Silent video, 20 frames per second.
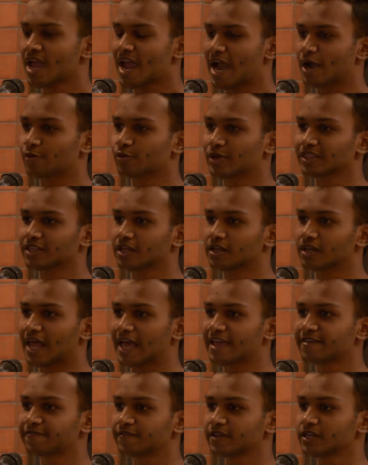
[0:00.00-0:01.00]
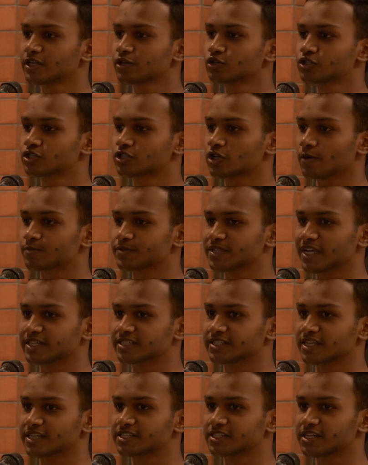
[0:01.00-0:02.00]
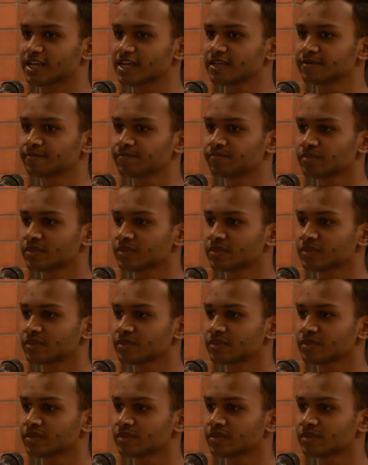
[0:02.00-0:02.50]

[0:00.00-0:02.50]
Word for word: And when the life in you stops existing,